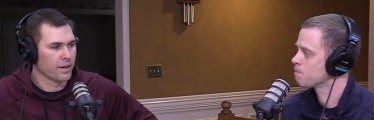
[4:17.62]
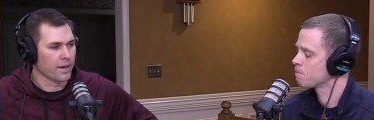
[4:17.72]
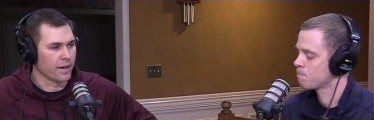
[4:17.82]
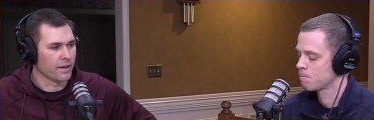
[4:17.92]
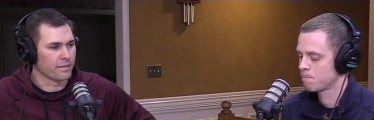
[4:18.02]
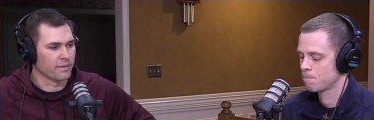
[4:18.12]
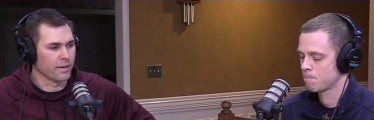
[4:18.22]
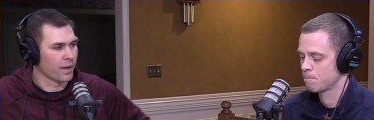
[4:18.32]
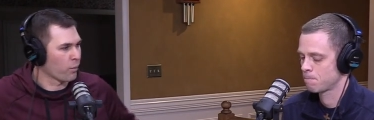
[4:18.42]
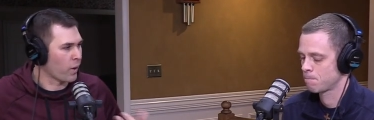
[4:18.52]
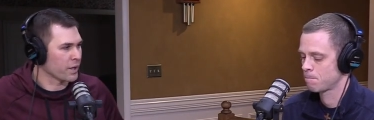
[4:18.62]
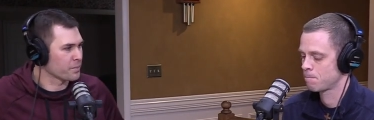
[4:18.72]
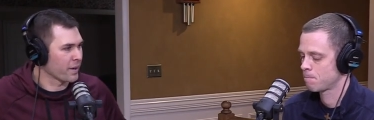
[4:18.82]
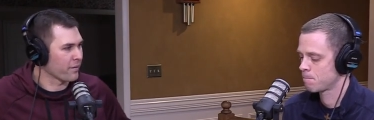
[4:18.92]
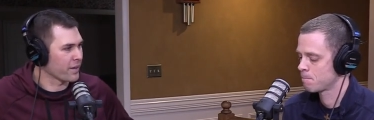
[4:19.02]
Speaker 1: and they
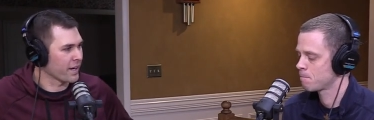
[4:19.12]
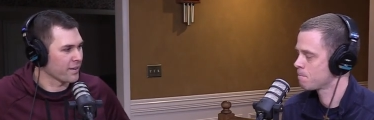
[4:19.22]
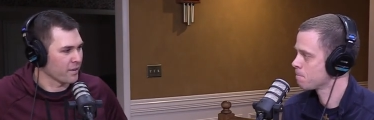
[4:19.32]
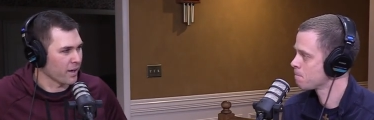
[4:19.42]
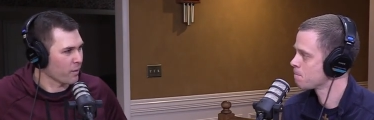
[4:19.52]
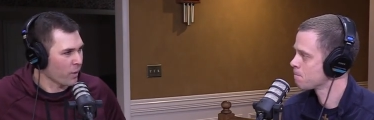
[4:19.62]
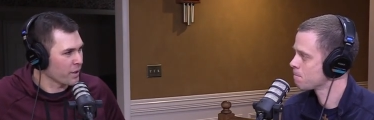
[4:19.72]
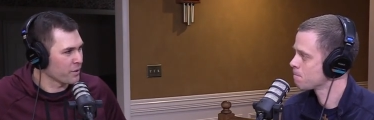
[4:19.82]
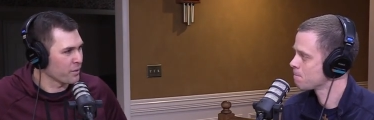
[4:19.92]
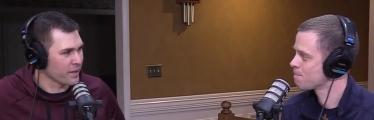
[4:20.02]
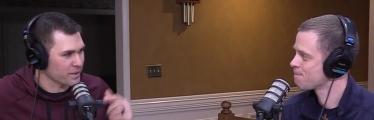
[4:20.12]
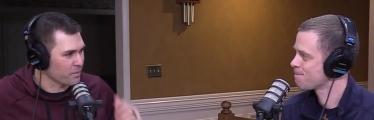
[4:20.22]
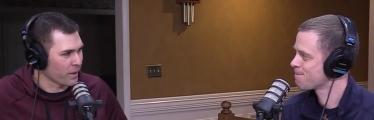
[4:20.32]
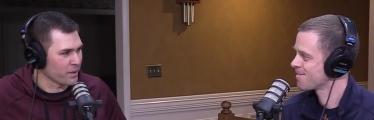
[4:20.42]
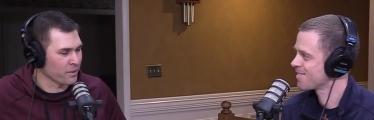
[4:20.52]
watch me every day and they're like why do you do
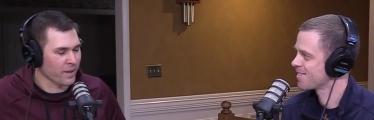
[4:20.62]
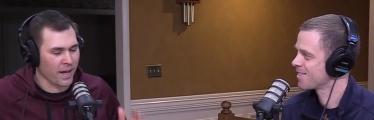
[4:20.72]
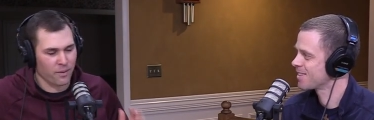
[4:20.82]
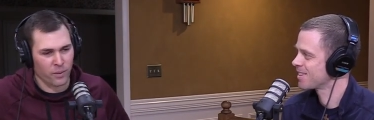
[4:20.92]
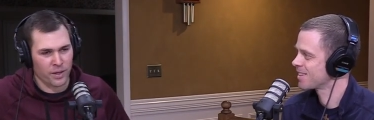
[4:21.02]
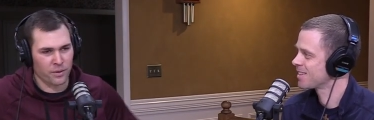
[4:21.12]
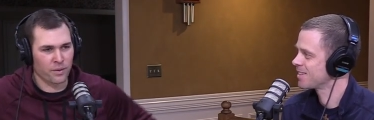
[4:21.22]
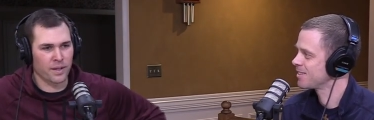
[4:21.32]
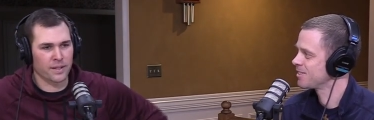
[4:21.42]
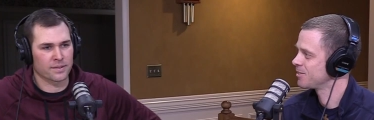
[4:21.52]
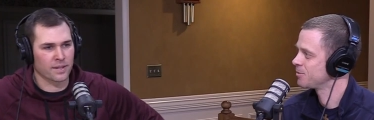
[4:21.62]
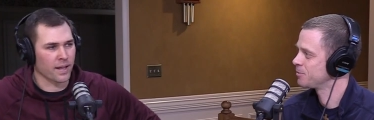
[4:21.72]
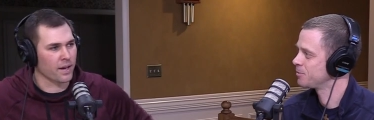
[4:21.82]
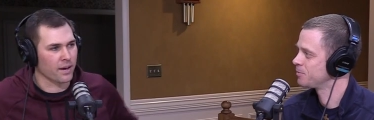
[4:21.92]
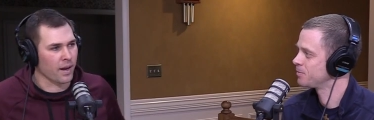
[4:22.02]
this why do you do that why do you do this and
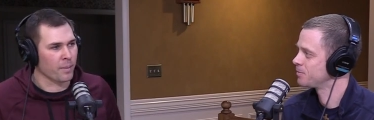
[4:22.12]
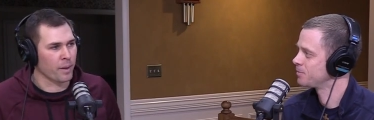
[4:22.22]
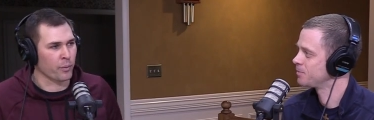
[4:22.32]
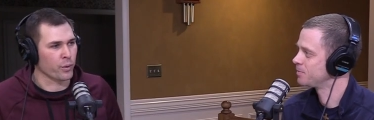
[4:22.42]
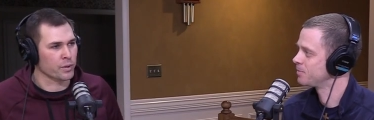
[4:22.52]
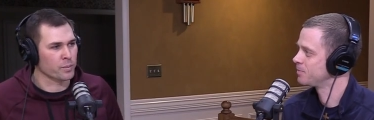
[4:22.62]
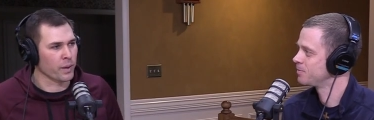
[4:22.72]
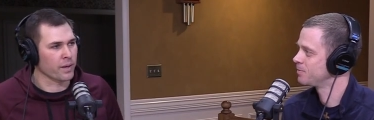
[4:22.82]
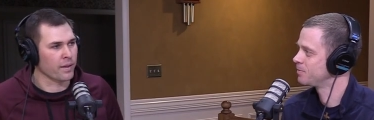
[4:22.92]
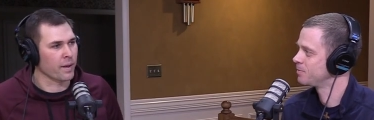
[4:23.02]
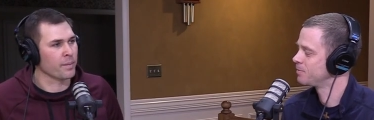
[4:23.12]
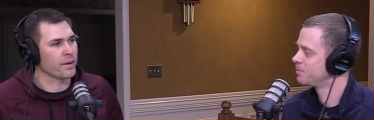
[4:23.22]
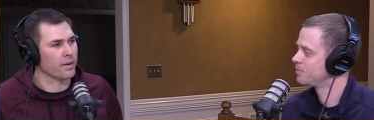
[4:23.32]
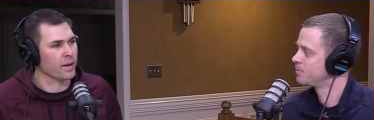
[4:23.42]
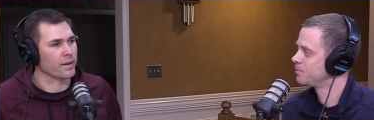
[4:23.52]
then i'm able to explain to them
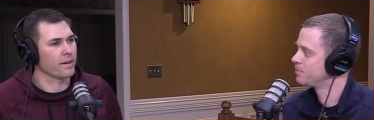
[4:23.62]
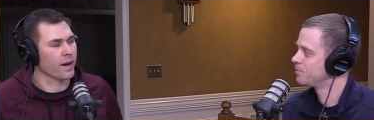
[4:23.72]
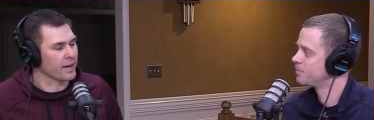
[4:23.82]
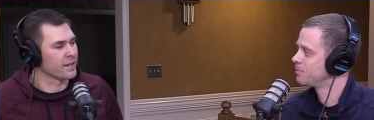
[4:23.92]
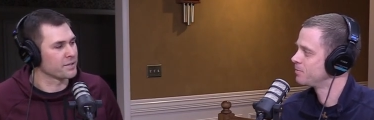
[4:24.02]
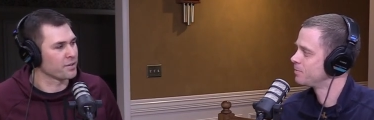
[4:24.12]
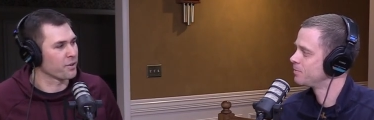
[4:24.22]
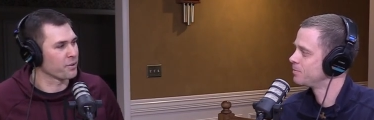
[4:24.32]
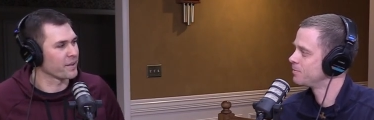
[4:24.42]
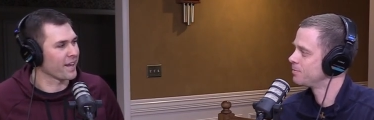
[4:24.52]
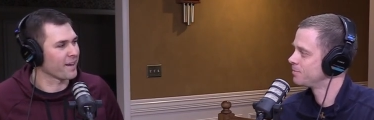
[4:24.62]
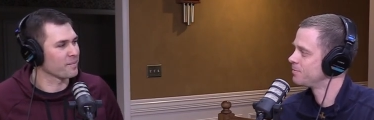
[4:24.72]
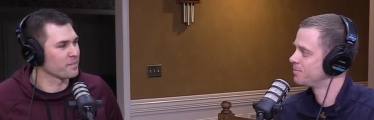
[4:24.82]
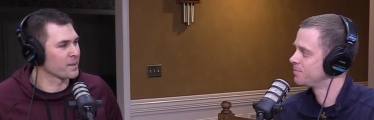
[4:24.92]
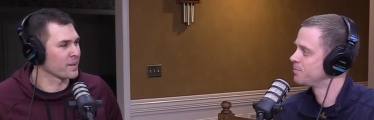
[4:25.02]
and they're like i need to start doing
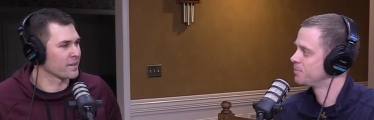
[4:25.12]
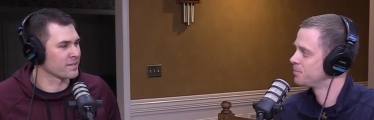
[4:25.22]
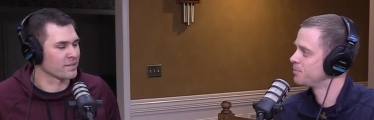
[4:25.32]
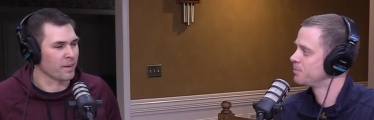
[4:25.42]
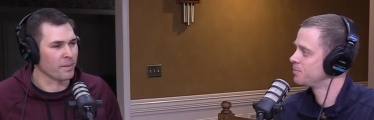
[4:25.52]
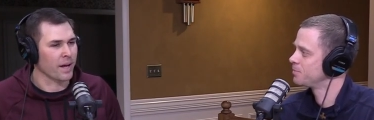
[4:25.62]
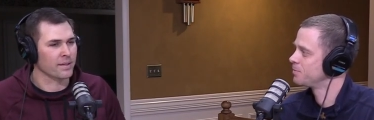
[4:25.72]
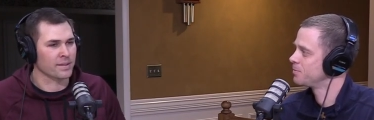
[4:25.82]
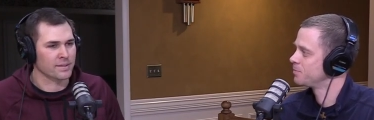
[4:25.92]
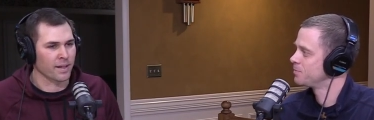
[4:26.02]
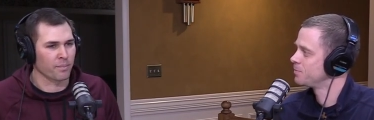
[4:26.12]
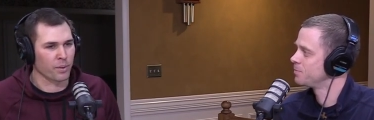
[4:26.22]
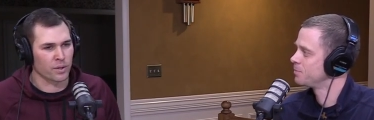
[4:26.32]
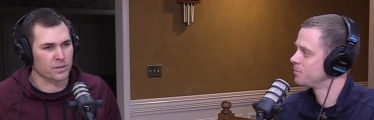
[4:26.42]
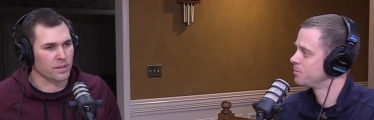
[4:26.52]
that because i'm not the same
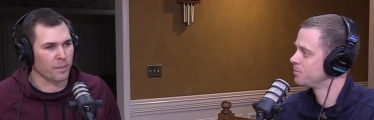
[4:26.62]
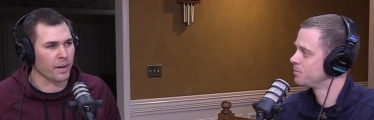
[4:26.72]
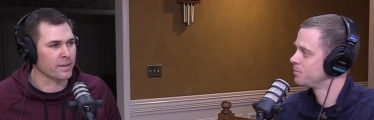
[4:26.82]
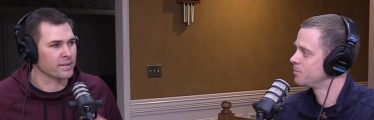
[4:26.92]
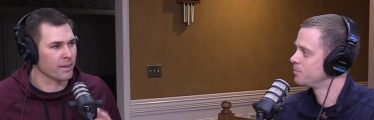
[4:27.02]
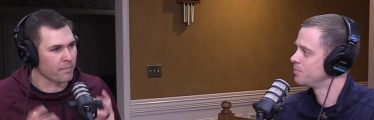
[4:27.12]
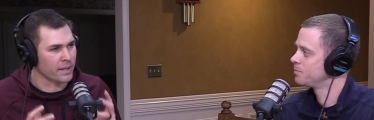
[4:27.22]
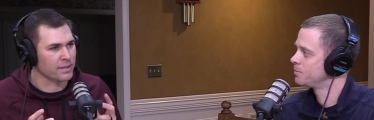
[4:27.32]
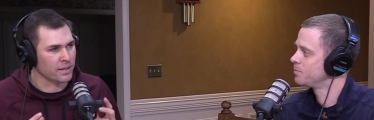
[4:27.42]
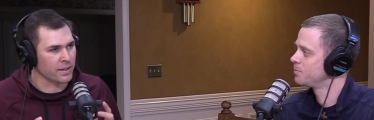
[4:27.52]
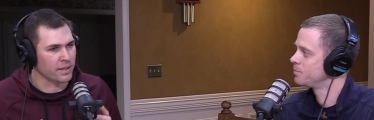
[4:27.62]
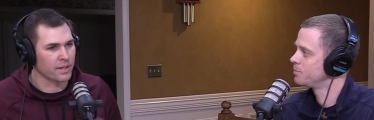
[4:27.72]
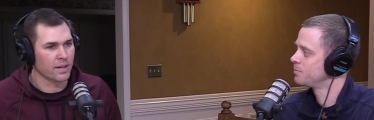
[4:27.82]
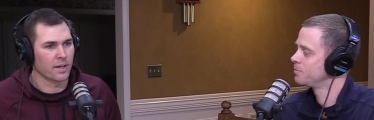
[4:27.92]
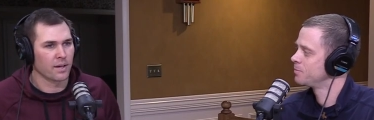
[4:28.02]
person i'm not the same
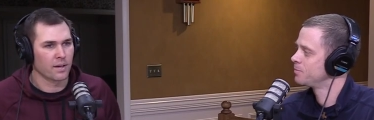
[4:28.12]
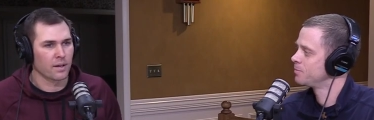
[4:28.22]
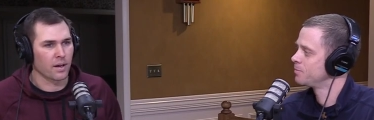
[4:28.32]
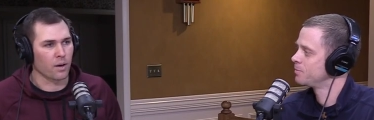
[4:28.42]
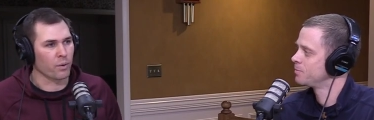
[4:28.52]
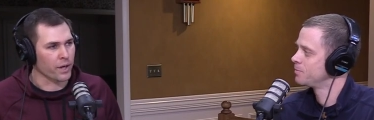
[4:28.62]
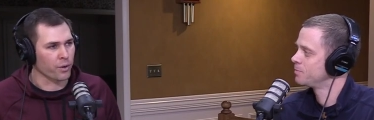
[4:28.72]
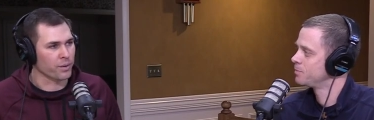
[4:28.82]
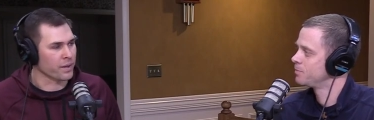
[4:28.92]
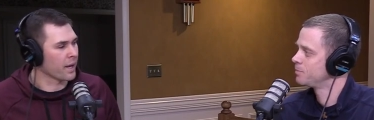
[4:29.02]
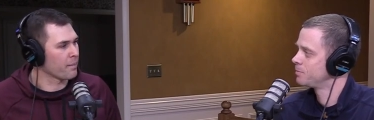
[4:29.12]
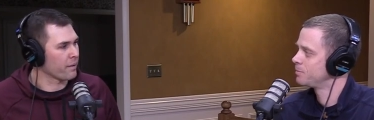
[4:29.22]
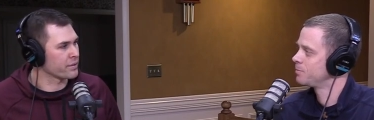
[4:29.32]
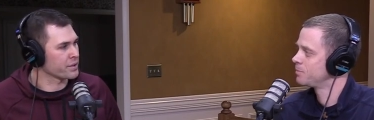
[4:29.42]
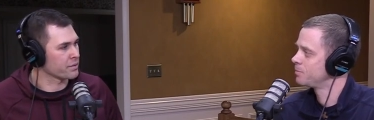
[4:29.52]
mentally uh, when i go in the game
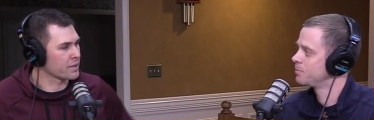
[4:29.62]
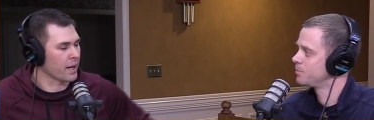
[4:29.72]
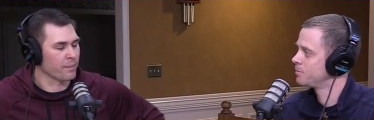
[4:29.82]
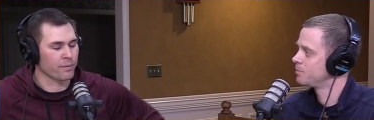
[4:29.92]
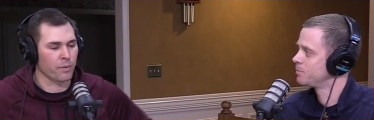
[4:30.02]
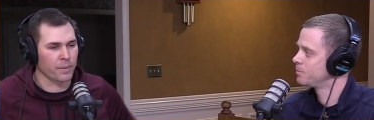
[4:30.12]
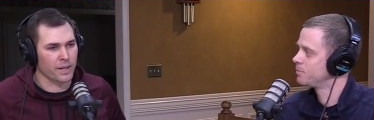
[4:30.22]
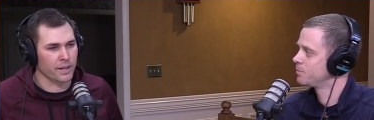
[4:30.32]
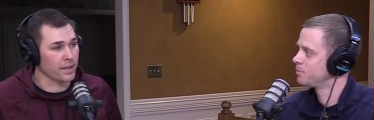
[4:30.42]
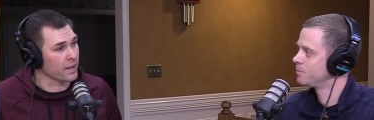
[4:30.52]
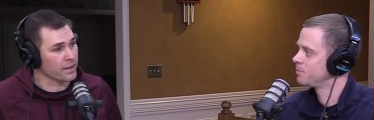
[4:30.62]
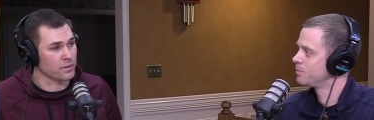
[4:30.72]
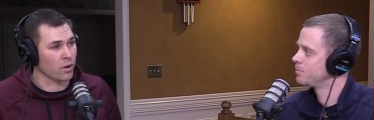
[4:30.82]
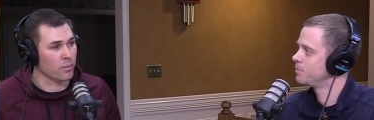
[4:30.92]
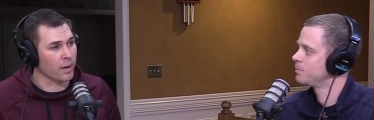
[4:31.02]
every single time and for me it
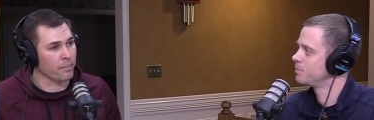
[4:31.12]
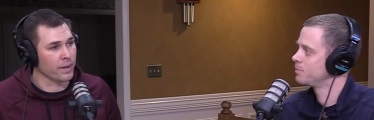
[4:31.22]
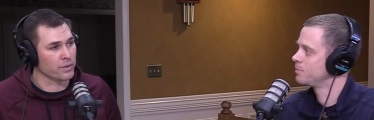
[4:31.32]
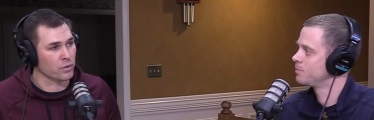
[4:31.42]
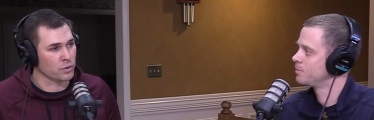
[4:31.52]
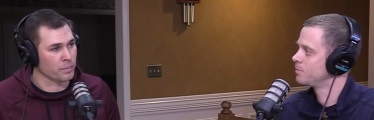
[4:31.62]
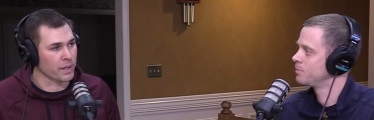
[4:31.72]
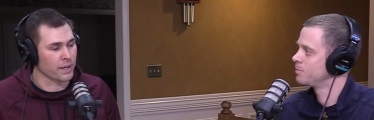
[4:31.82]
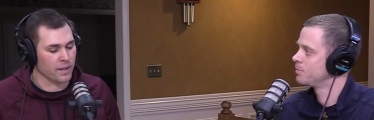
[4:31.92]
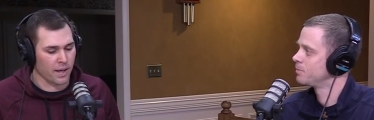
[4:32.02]
is all about mentals being in